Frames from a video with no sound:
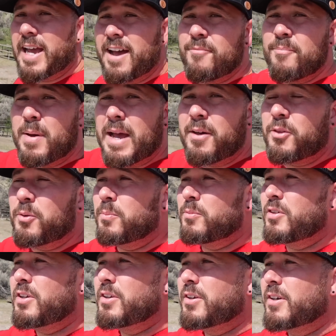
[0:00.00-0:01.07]
have bathrooms
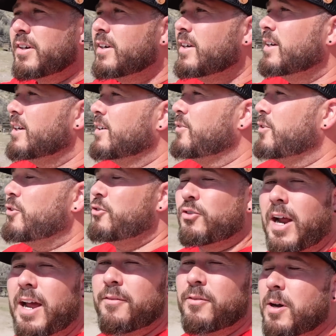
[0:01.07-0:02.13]
here. The
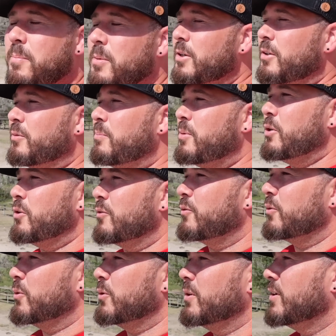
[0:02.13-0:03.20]
drive up is
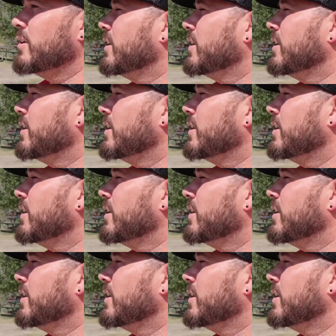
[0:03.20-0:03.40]
beautiful.